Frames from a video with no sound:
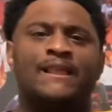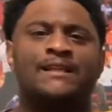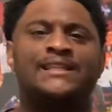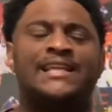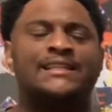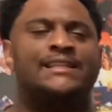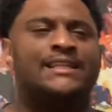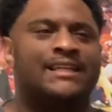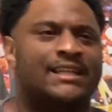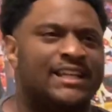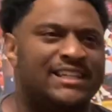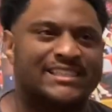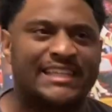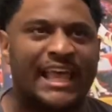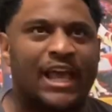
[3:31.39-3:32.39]
Like,
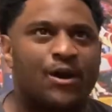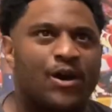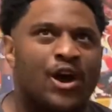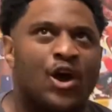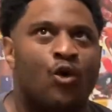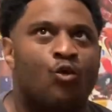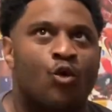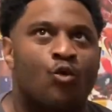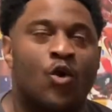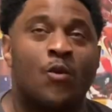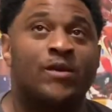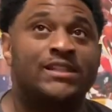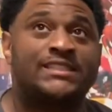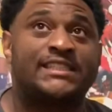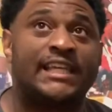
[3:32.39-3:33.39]
It's like when
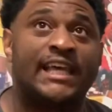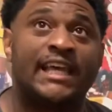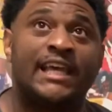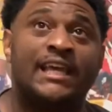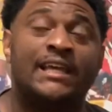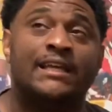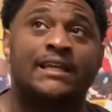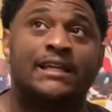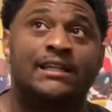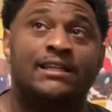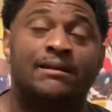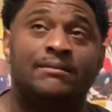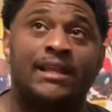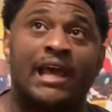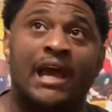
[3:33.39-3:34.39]
we seen
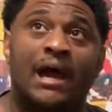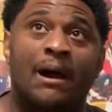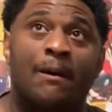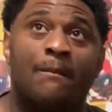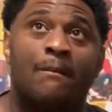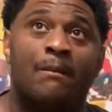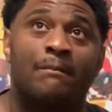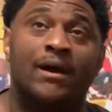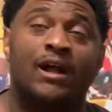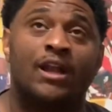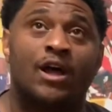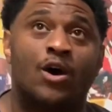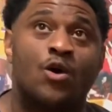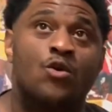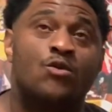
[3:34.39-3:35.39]
the damn
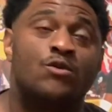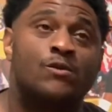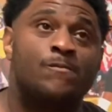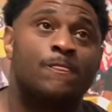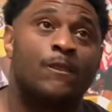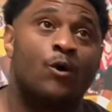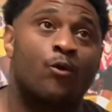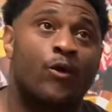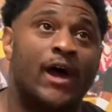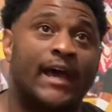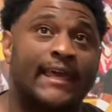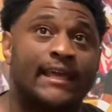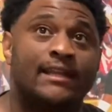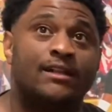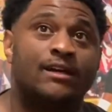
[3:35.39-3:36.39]
Melo
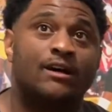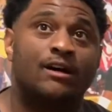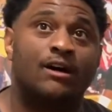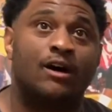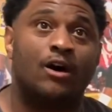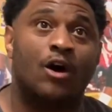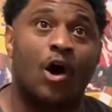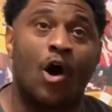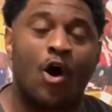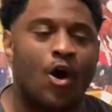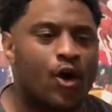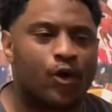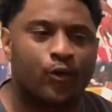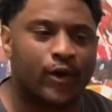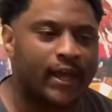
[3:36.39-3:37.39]
rocking the uh,
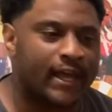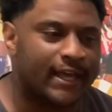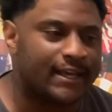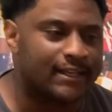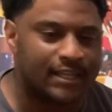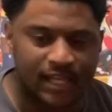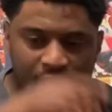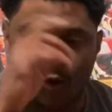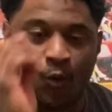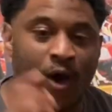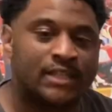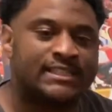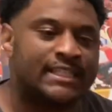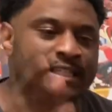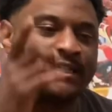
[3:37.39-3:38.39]
all red, it
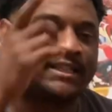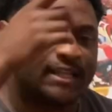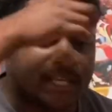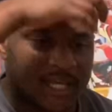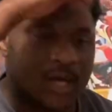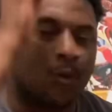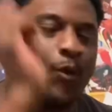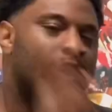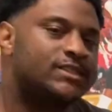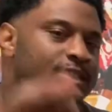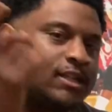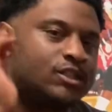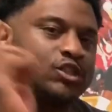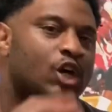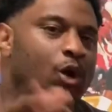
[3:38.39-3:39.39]
wasn't it wasn't
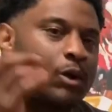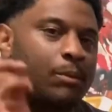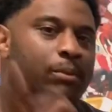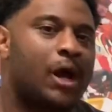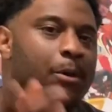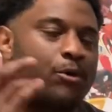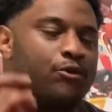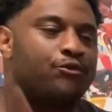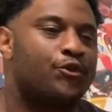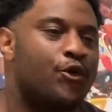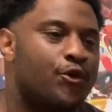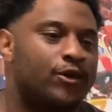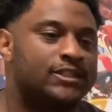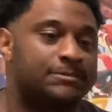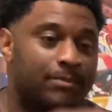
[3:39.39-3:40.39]
the Toro Bravo
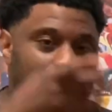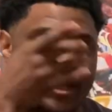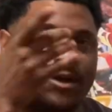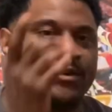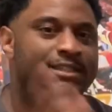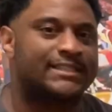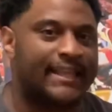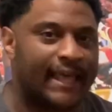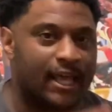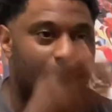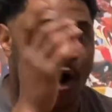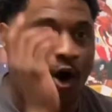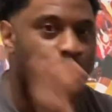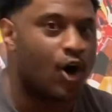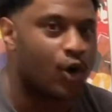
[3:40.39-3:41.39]
fours, but it was like
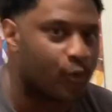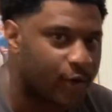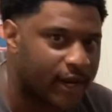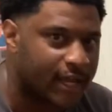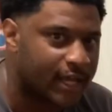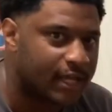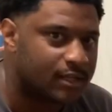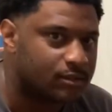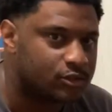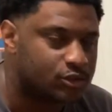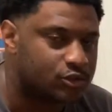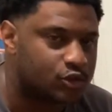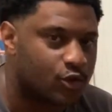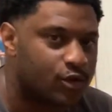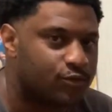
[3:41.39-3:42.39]
all red
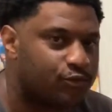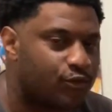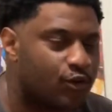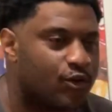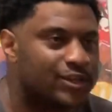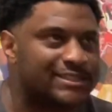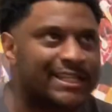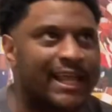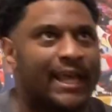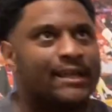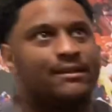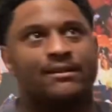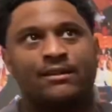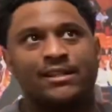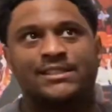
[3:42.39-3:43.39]
Jordan fours.
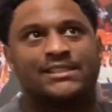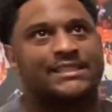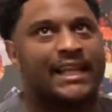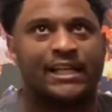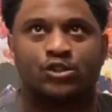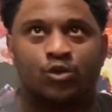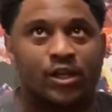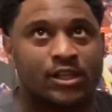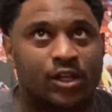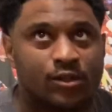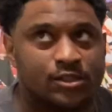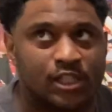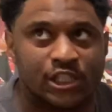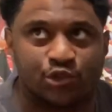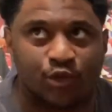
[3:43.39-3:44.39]
Like this is like
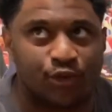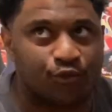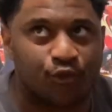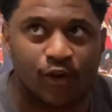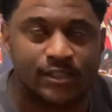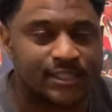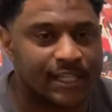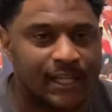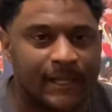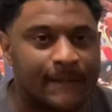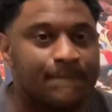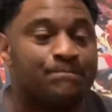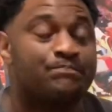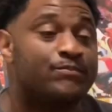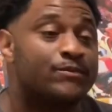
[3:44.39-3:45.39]
2013, 2014.
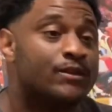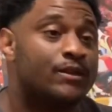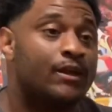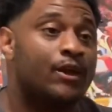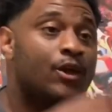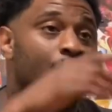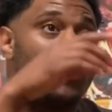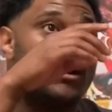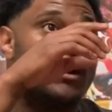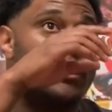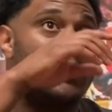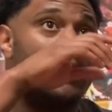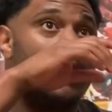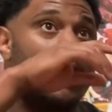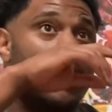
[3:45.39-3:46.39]

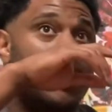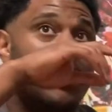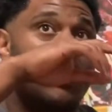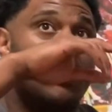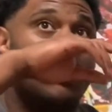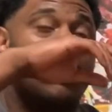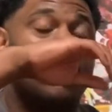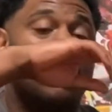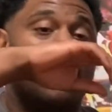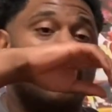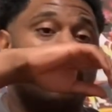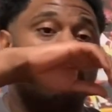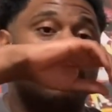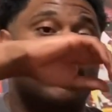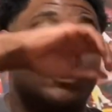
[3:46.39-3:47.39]

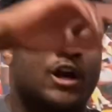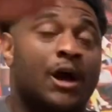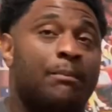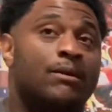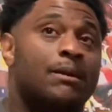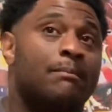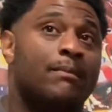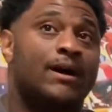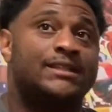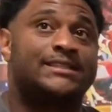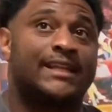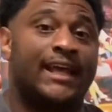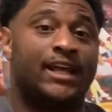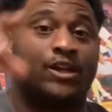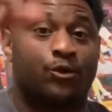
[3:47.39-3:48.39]
Uh, a couple of months
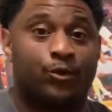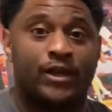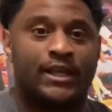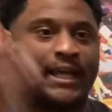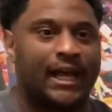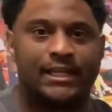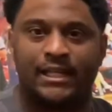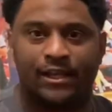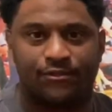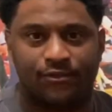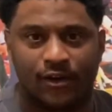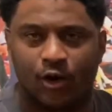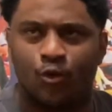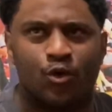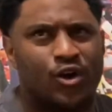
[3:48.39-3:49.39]
later, we got that
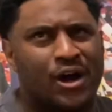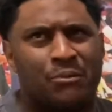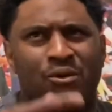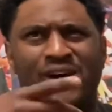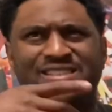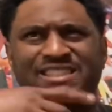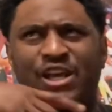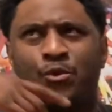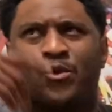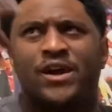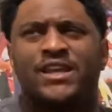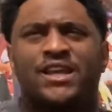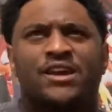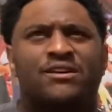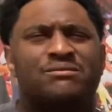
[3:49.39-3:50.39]
fuck. Well, I want to say
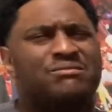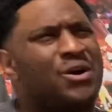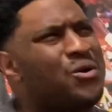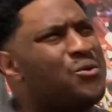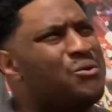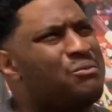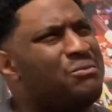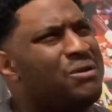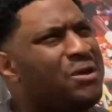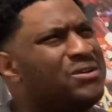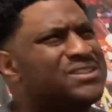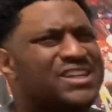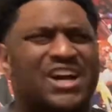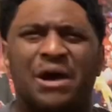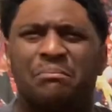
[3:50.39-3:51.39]
one year. No, it was
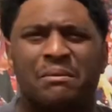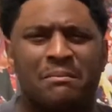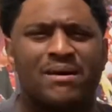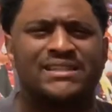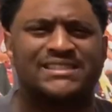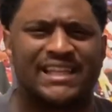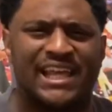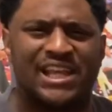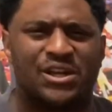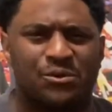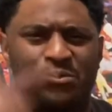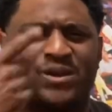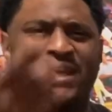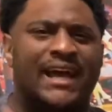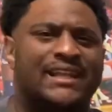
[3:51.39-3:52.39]
a couple months later
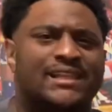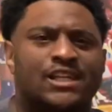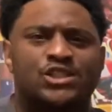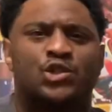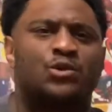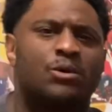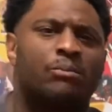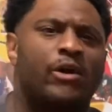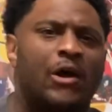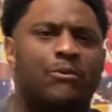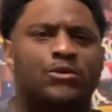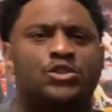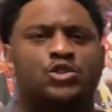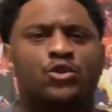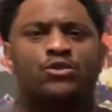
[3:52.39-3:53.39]
we got that Toro
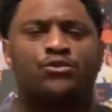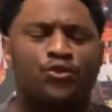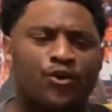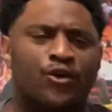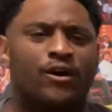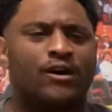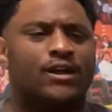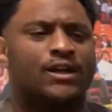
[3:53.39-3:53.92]
Bravo Jordan four.